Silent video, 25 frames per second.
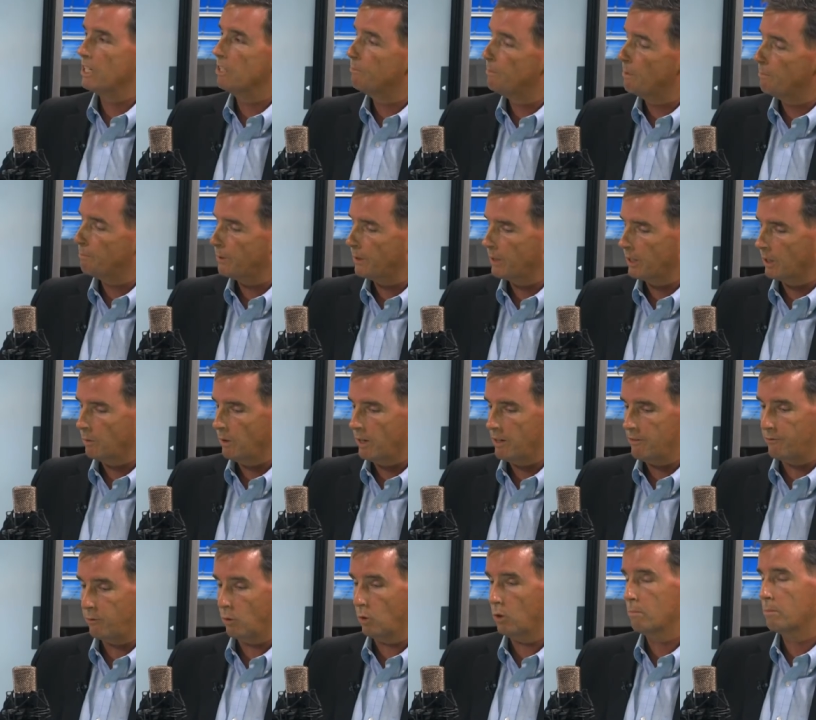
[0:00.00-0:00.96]
you've been putting away.
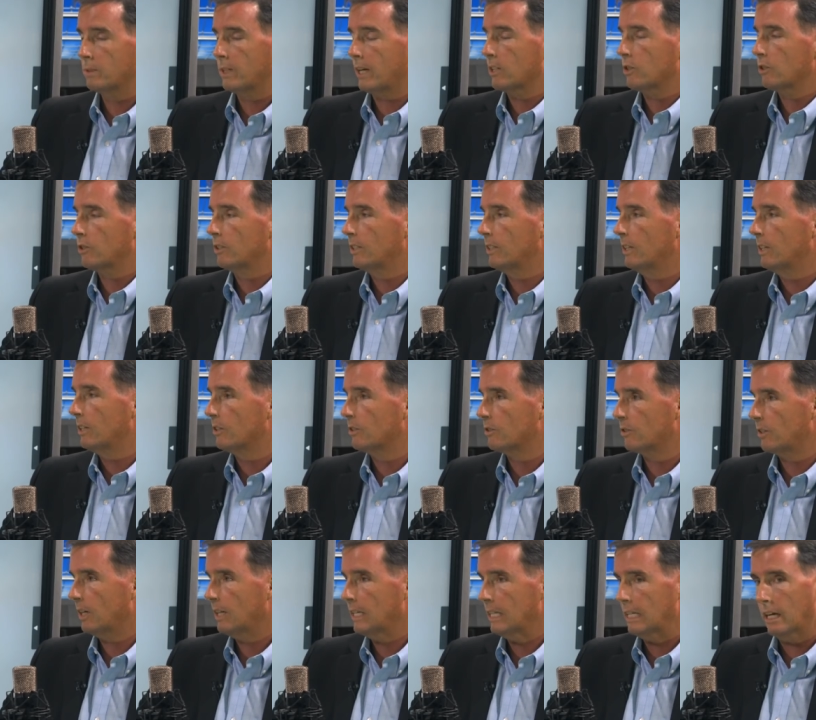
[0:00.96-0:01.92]
Forbes actually did a
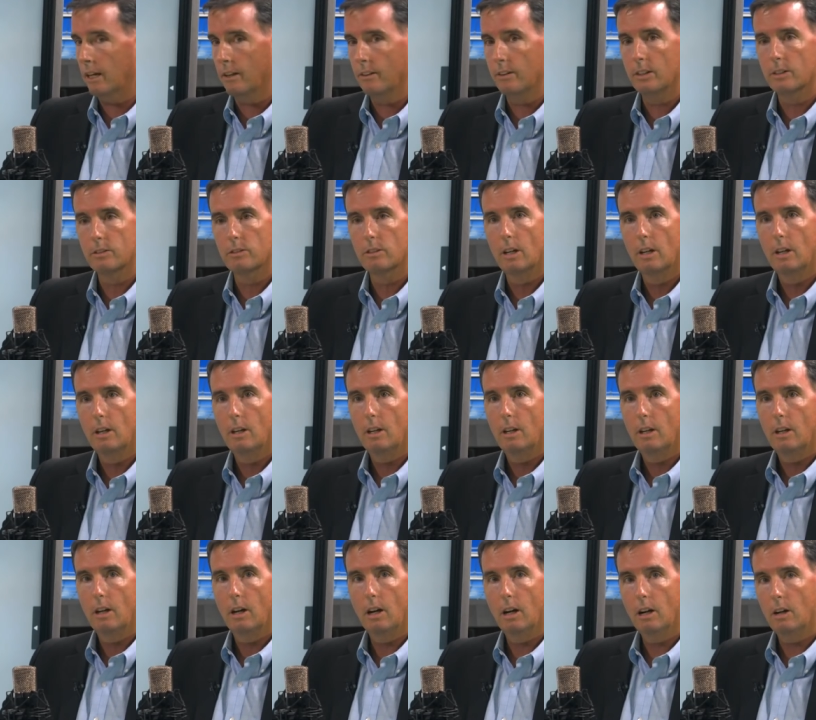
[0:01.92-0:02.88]
study on this
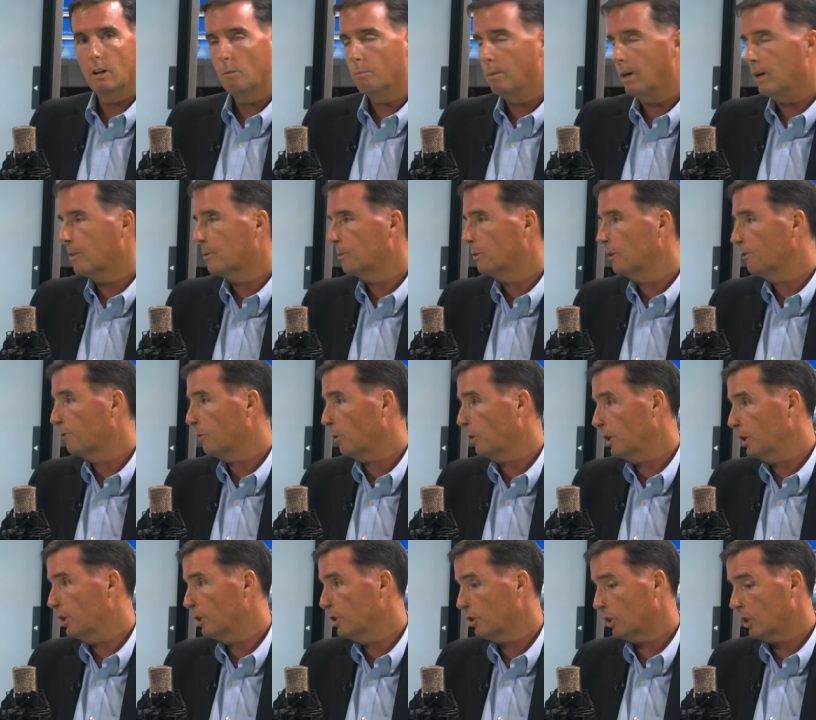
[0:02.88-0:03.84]
uh, about three or four
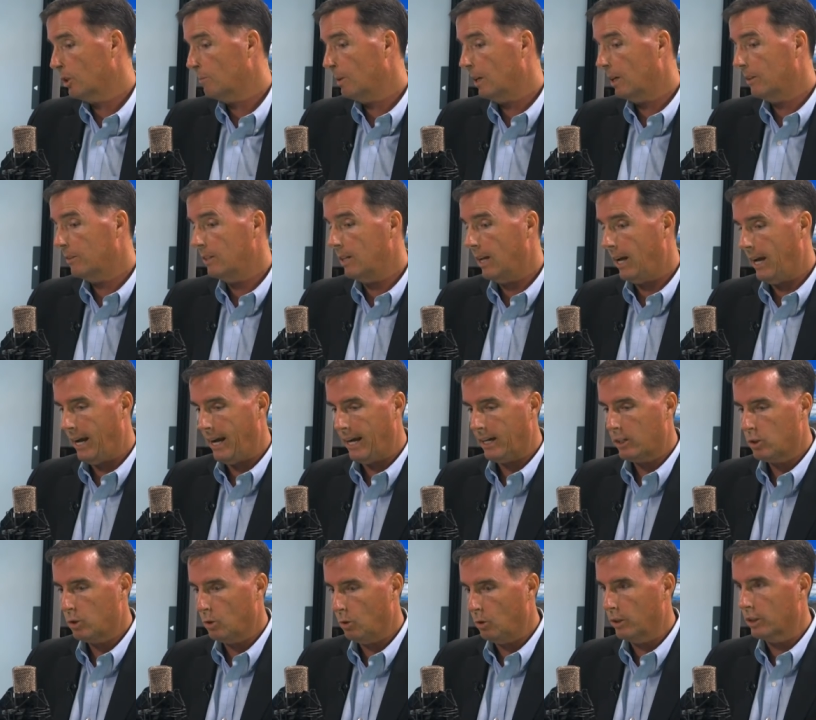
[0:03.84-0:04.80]
years ago about the
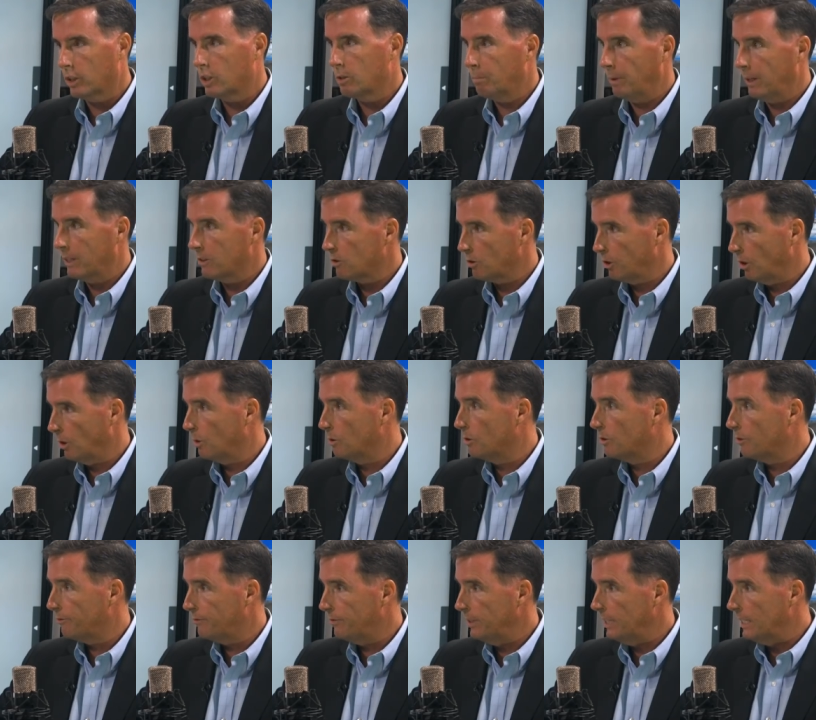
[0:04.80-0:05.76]
actual expense loads
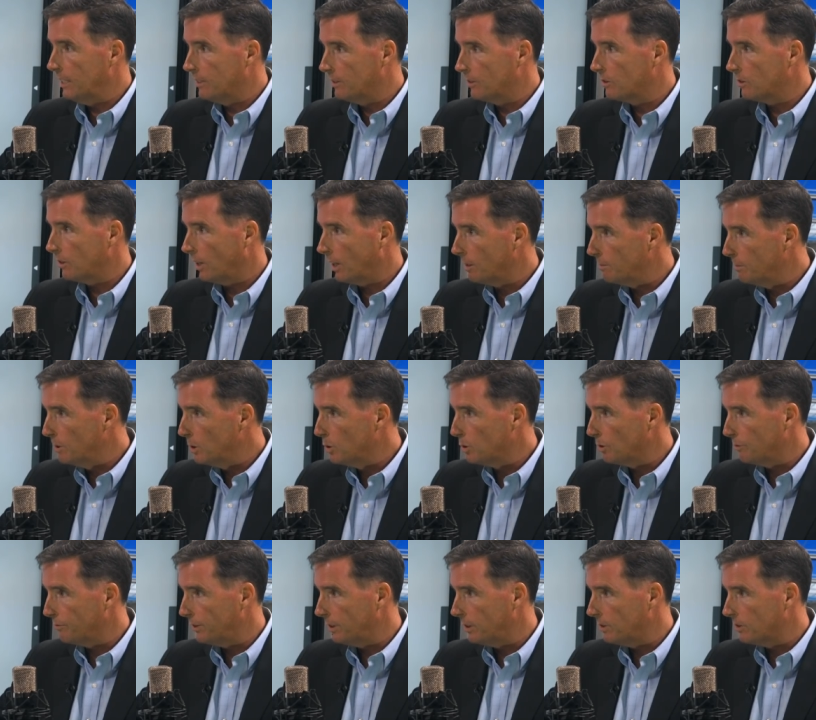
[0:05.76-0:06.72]
and fees inside of
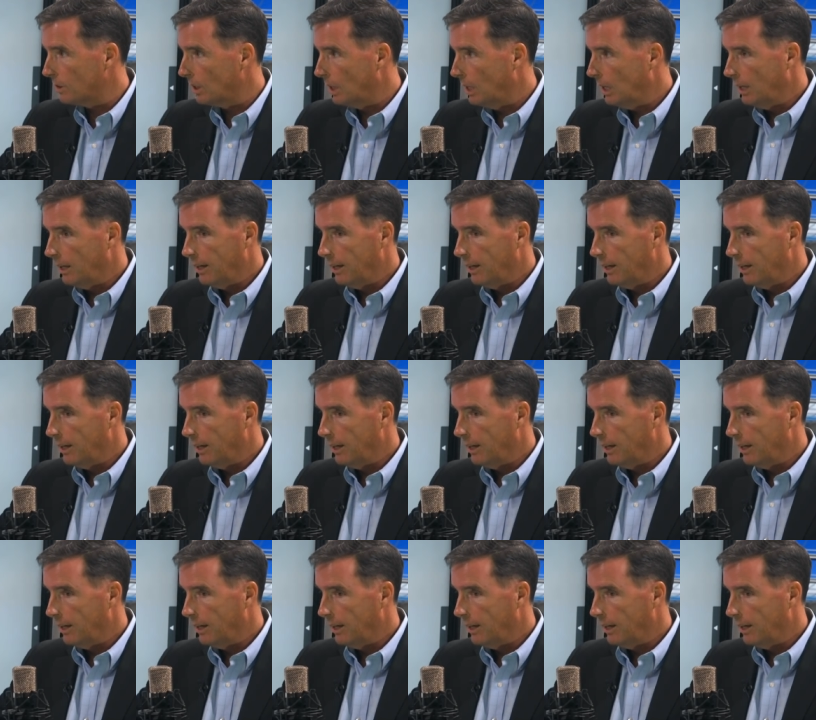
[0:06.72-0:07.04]
mutual funds.